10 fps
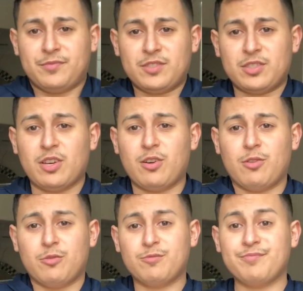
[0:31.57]

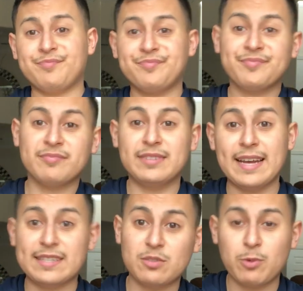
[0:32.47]
So
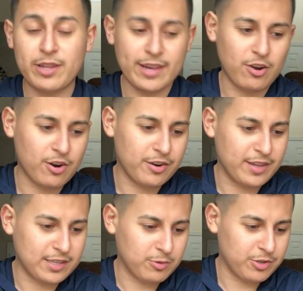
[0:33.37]
that's where they are.
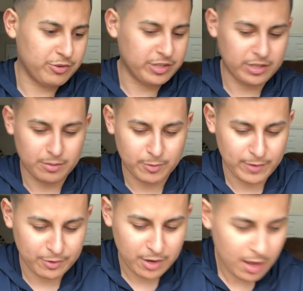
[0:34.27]
That's where you're seeing them
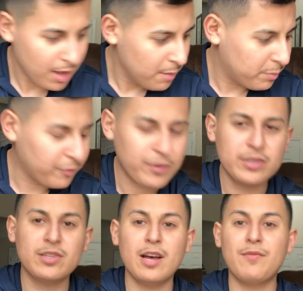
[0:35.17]
around. But
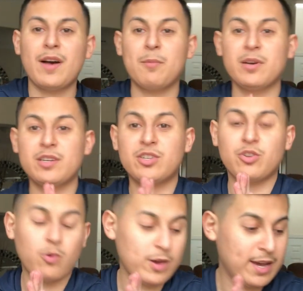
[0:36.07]
first off, I'm going to
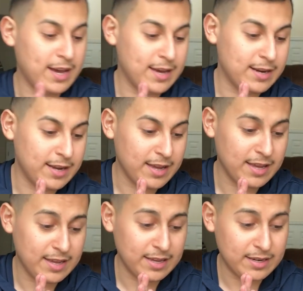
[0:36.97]
go ahead
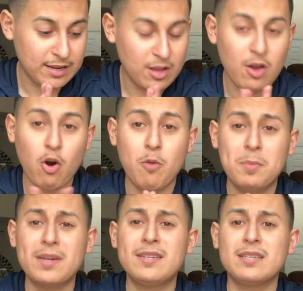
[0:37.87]
and
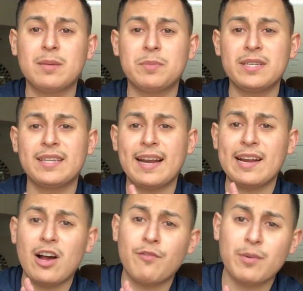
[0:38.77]
open something that I
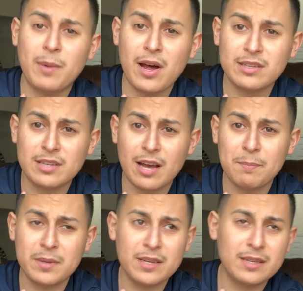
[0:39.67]
got from Hot
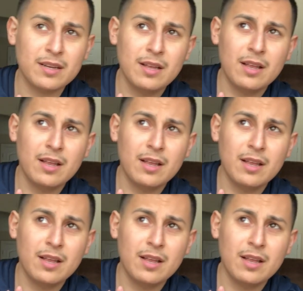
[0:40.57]
Topic.